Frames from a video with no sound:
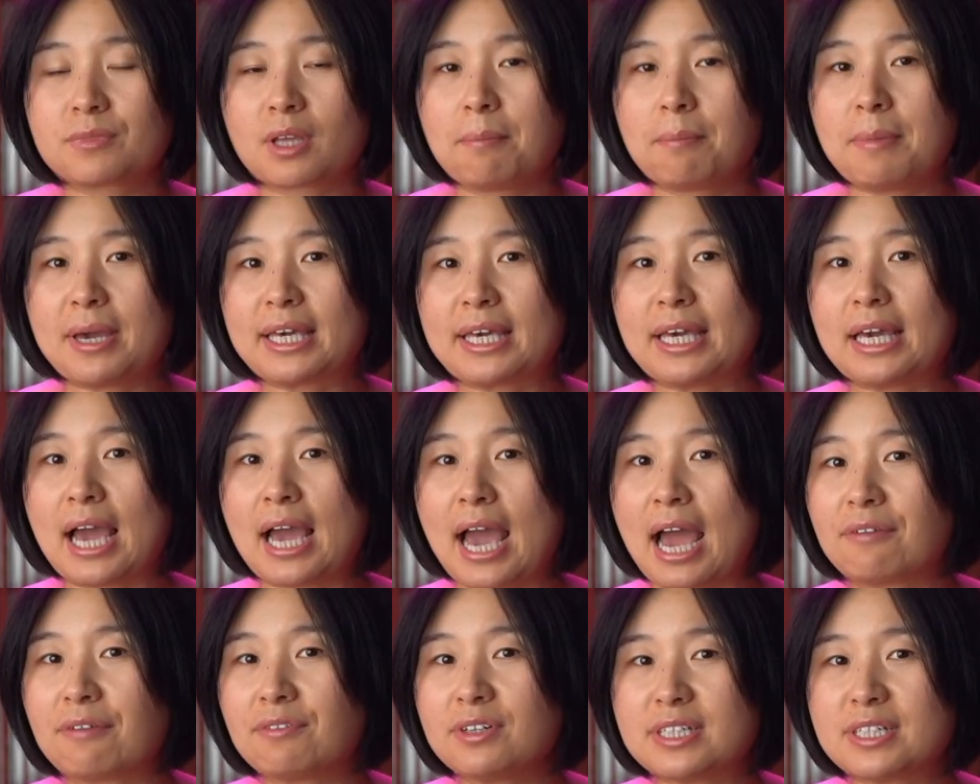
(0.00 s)
making
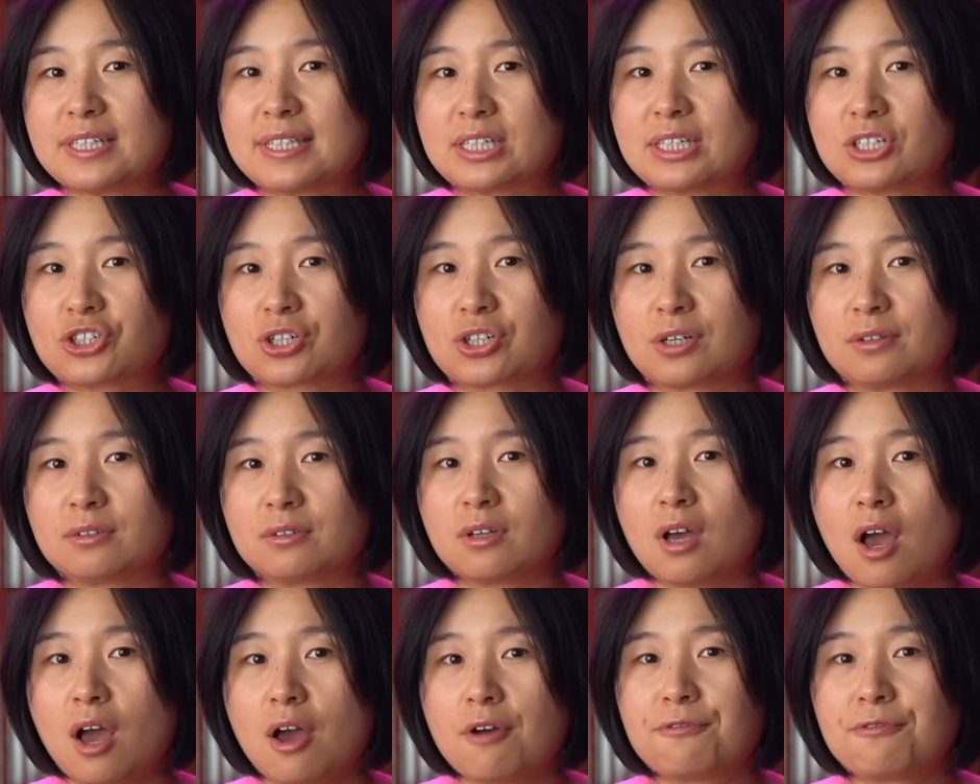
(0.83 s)
every decision
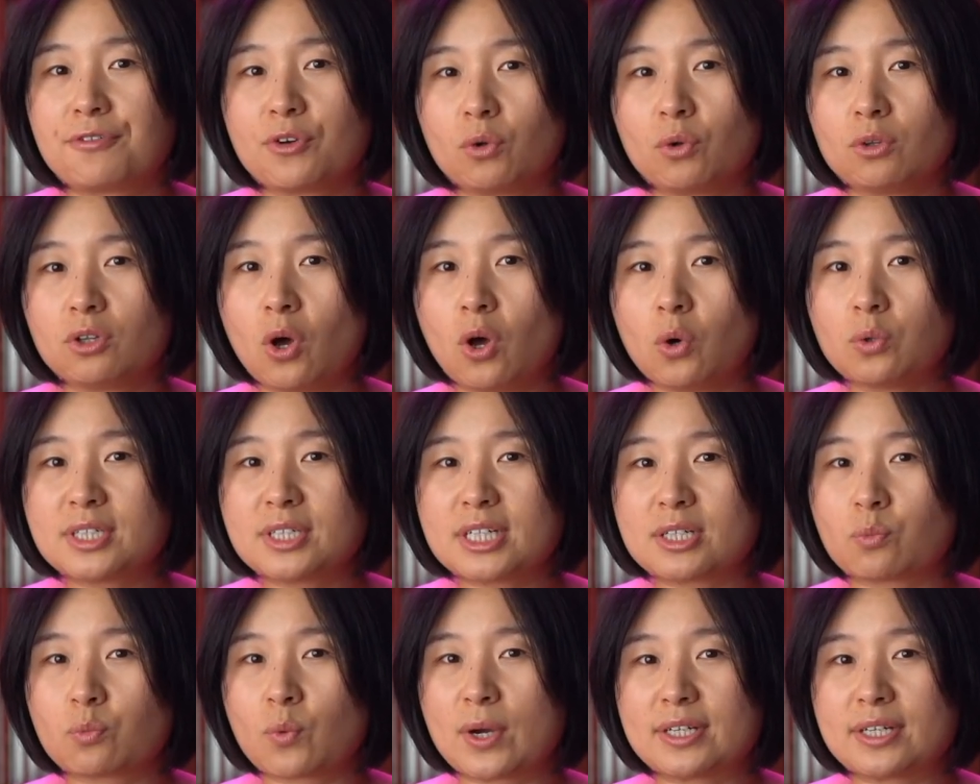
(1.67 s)
feel
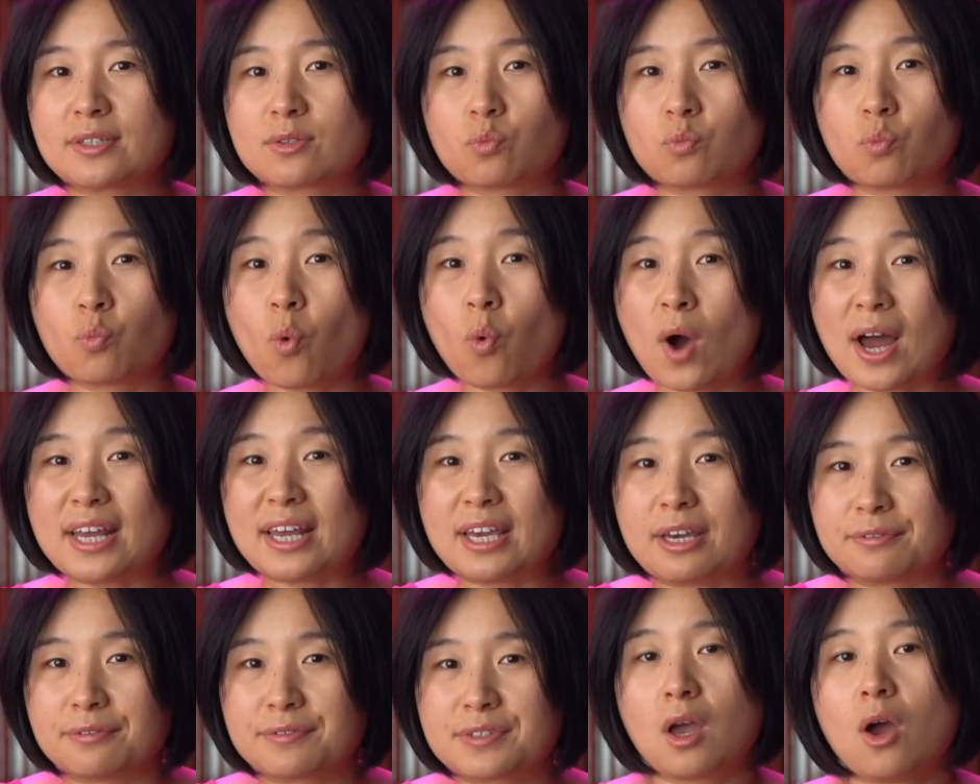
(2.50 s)
loaded with what
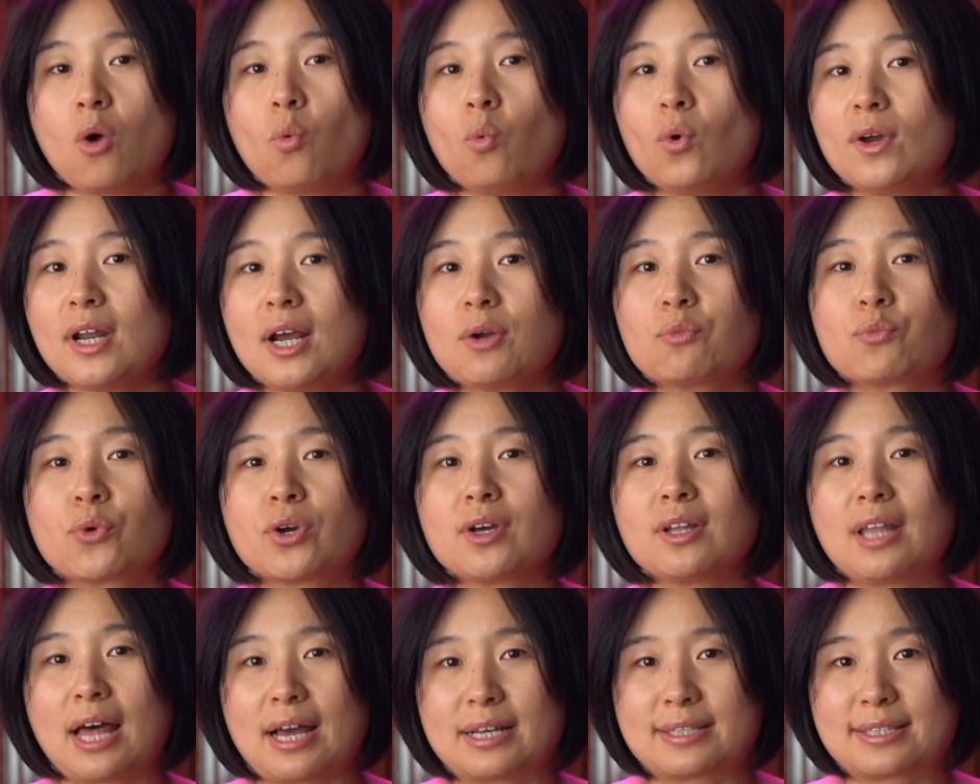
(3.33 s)
ifs. When I
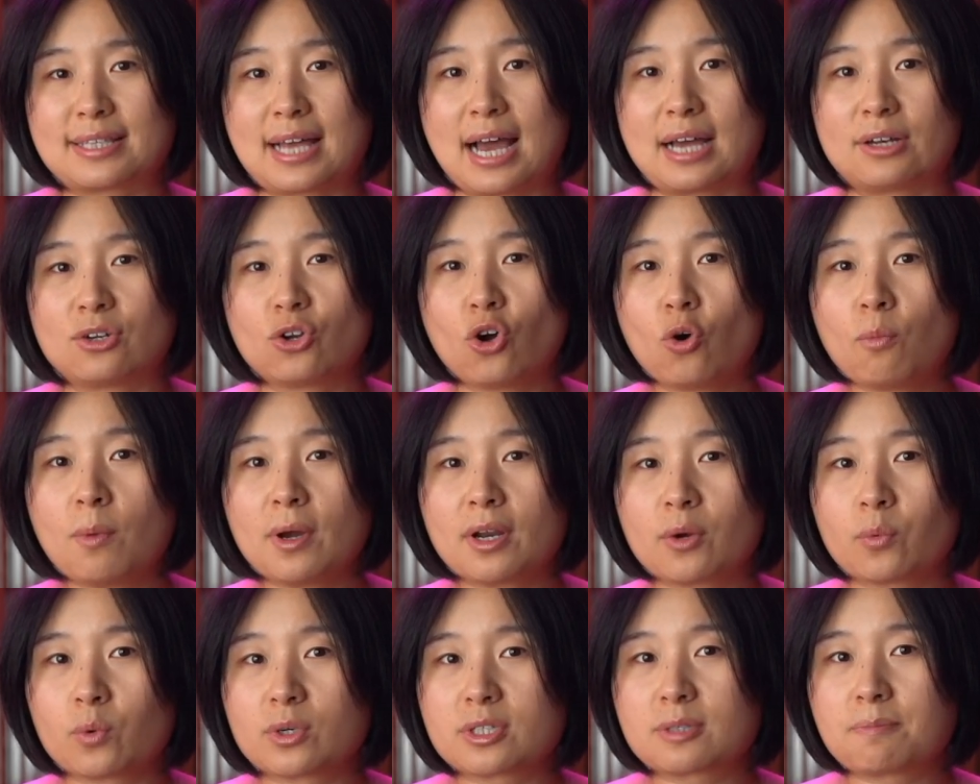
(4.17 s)
realized that
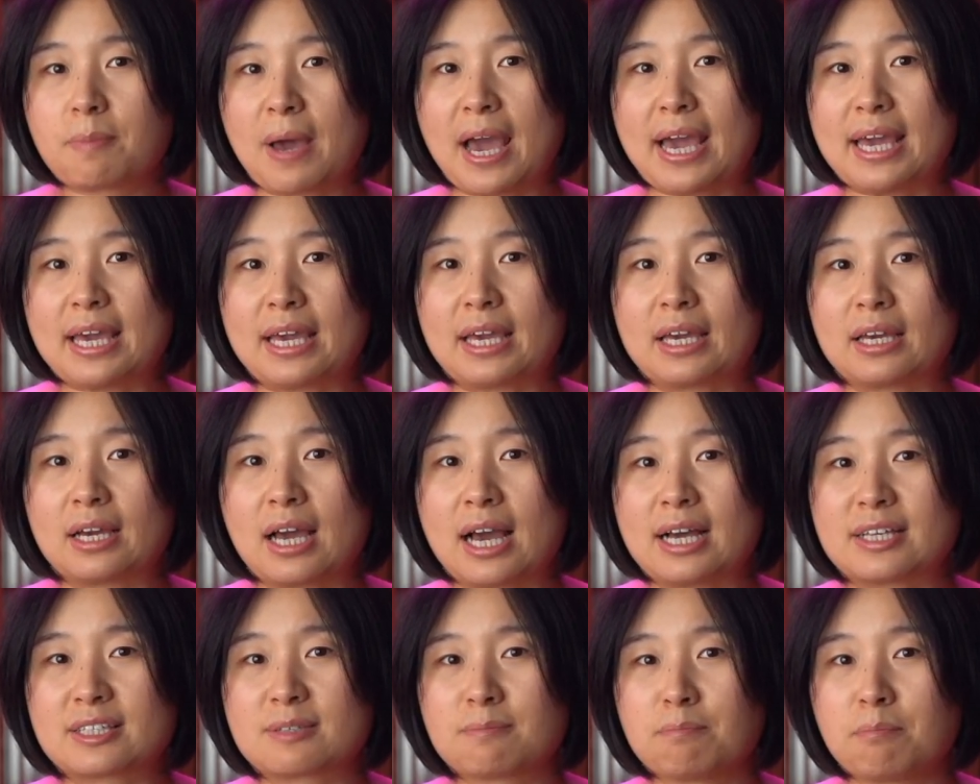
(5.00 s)
nobody was paying
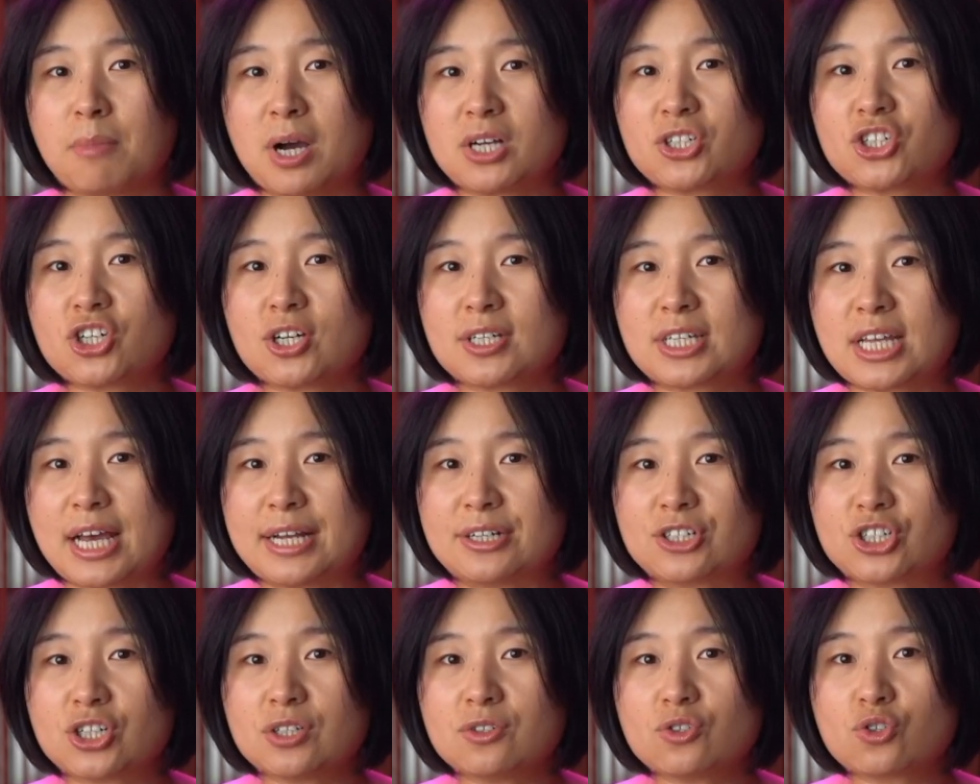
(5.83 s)
as much
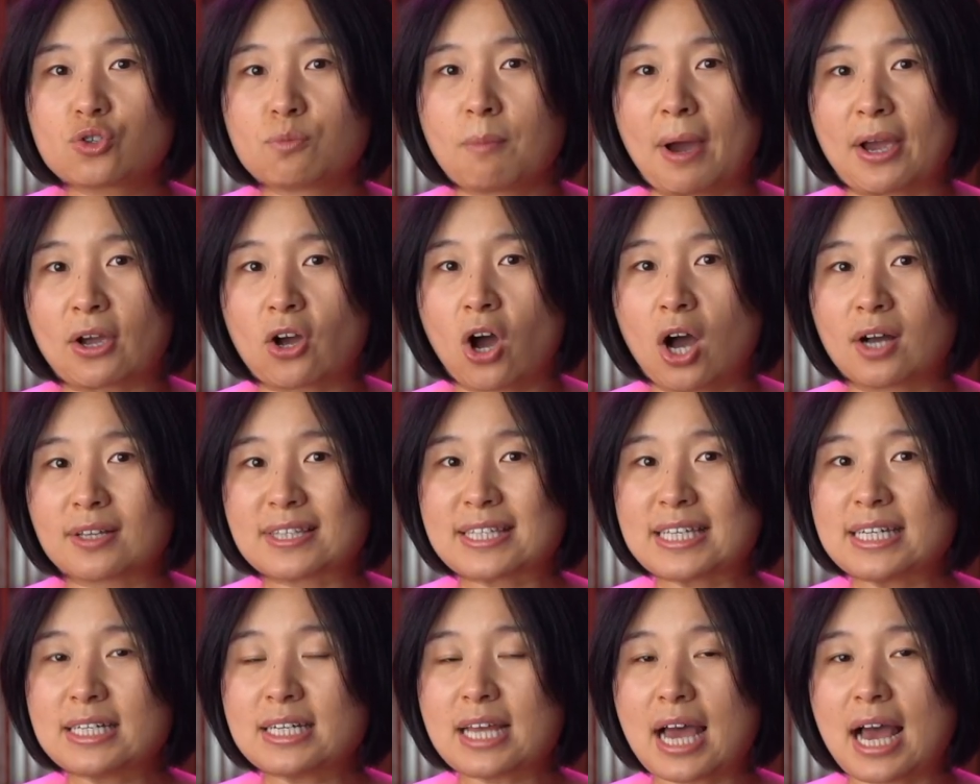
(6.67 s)
attention to my
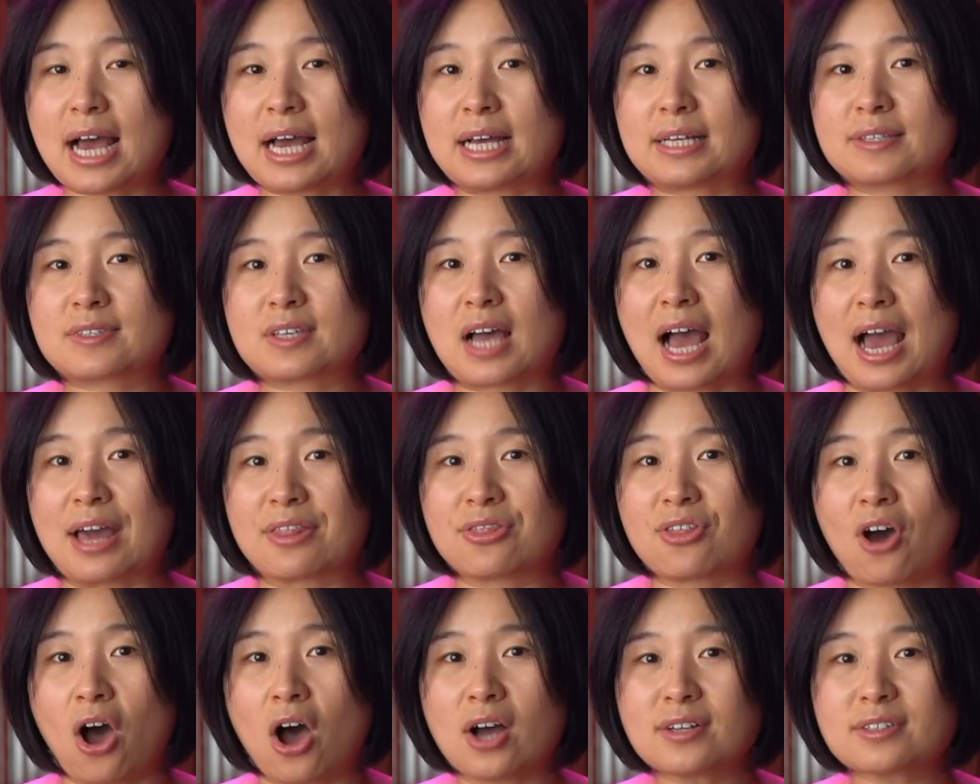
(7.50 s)
content as I
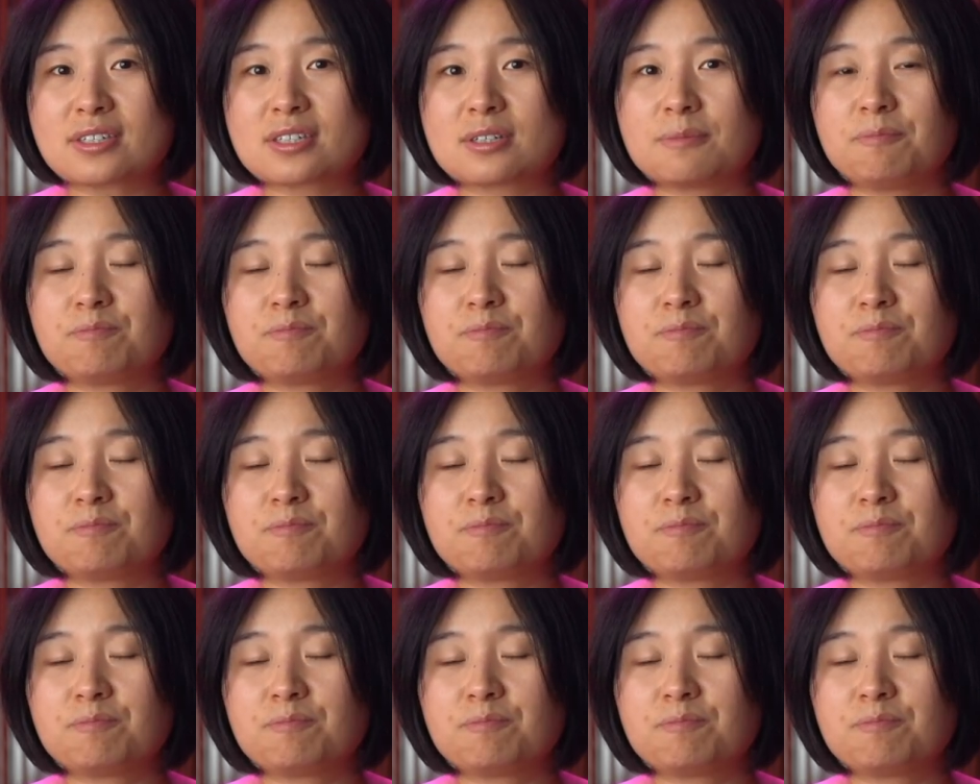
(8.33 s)
thought,